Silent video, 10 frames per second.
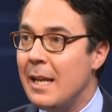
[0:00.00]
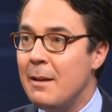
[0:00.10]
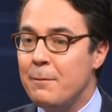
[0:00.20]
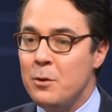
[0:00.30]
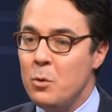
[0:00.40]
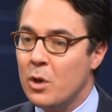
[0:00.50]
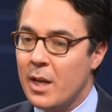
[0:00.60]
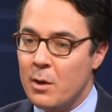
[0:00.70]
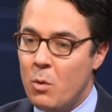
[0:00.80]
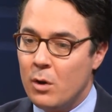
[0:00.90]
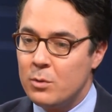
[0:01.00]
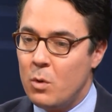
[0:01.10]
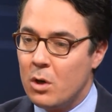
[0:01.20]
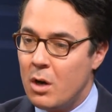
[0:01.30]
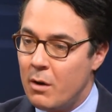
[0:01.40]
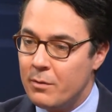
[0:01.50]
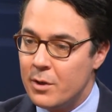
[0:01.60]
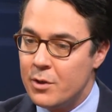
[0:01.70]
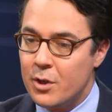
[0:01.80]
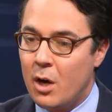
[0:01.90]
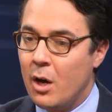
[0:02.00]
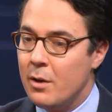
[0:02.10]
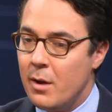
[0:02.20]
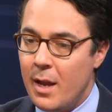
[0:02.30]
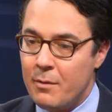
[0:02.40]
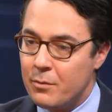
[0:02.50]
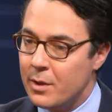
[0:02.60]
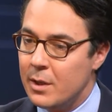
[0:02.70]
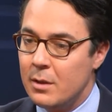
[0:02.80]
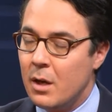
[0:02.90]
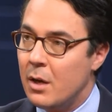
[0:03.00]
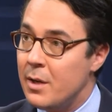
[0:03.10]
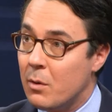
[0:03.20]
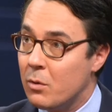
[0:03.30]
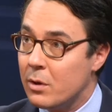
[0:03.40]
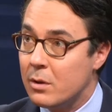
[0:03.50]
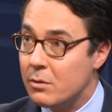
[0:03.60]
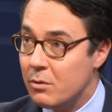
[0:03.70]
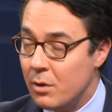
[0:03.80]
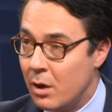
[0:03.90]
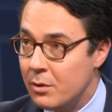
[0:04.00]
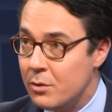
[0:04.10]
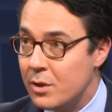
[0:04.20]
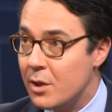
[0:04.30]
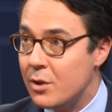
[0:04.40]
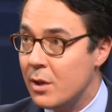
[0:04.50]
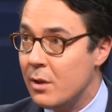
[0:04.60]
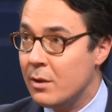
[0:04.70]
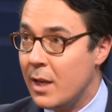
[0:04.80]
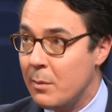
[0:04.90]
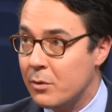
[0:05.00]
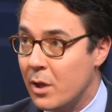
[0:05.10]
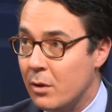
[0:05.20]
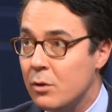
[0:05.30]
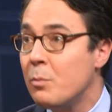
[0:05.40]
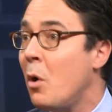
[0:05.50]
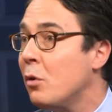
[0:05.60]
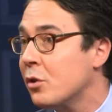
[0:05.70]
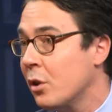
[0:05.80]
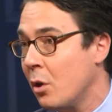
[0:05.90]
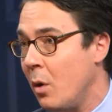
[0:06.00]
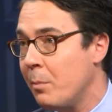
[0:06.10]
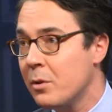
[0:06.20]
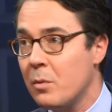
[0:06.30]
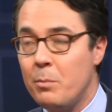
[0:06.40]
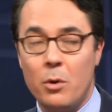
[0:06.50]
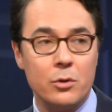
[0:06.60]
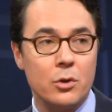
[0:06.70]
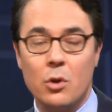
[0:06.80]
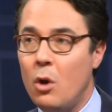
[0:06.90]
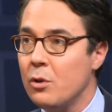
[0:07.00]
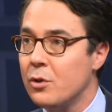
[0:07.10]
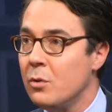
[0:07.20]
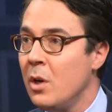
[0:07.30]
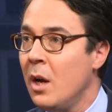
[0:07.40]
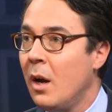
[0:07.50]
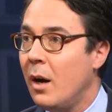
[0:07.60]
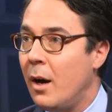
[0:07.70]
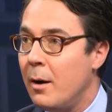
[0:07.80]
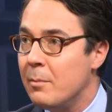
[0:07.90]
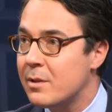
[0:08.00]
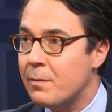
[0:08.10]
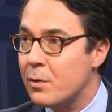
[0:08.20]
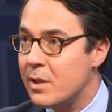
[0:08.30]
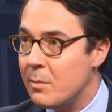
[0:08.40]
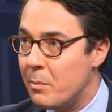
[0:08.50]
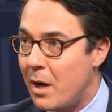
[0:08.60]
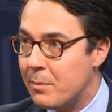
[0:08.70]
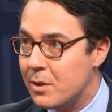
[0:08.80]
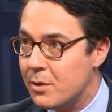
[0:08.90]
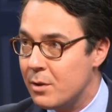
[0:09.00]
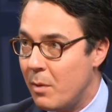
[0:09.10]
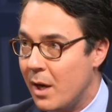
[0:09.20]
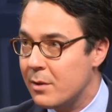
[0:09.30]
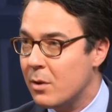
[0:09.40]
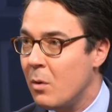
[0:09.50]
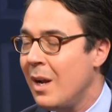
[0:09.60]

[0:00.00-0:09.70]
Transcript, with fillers: If you were getting wall-to-wall coverage on every network, news station, and cable channel, your polls are going to go up because when a pollster calls you, it's the first name that pops into your mind.